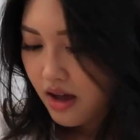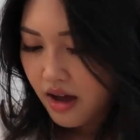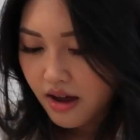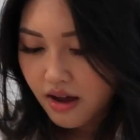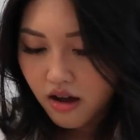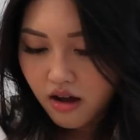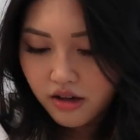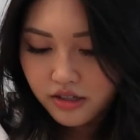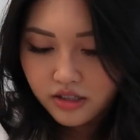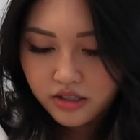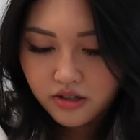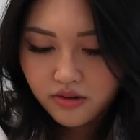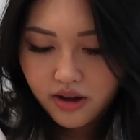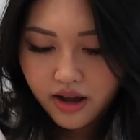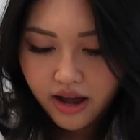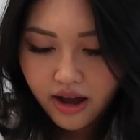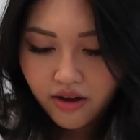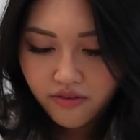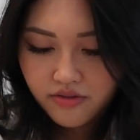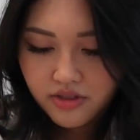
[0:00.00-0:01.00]
I also
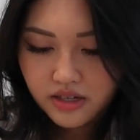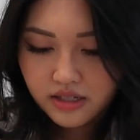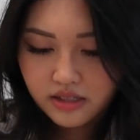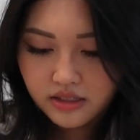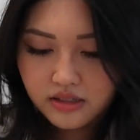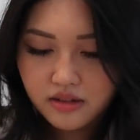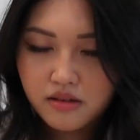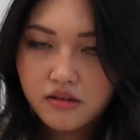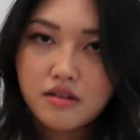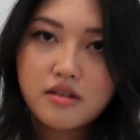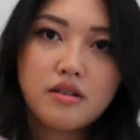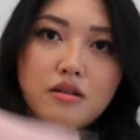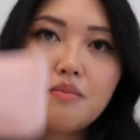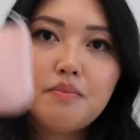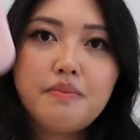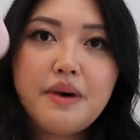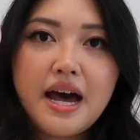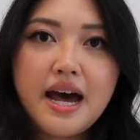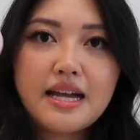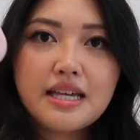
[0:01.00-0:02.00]
have this
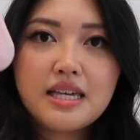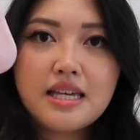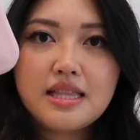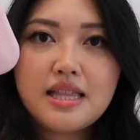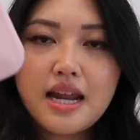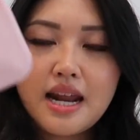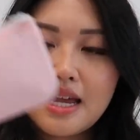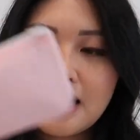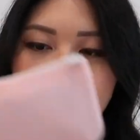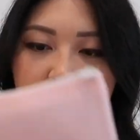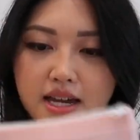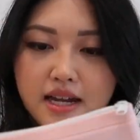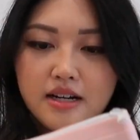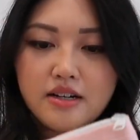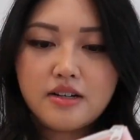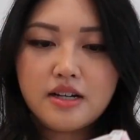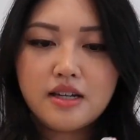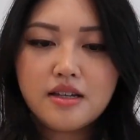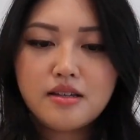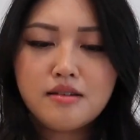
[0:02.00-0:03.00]
little baggie that I
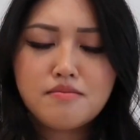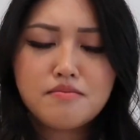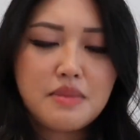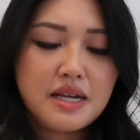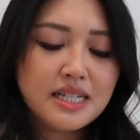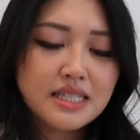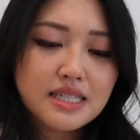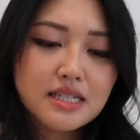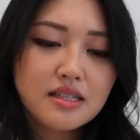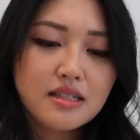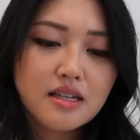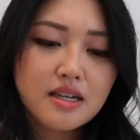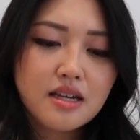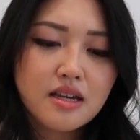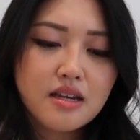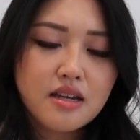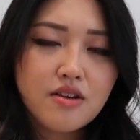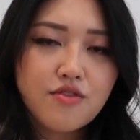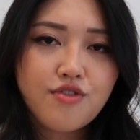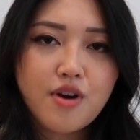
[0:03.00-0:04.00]
carry
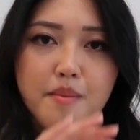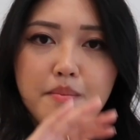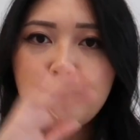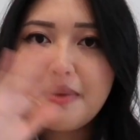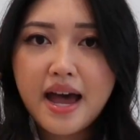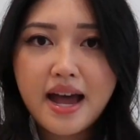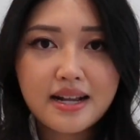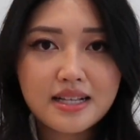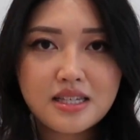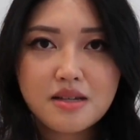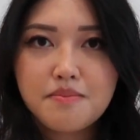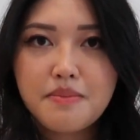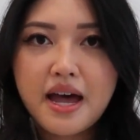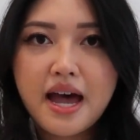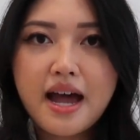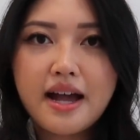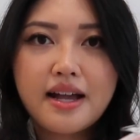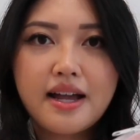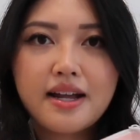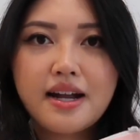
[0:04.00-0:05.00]
basically from bag to bag.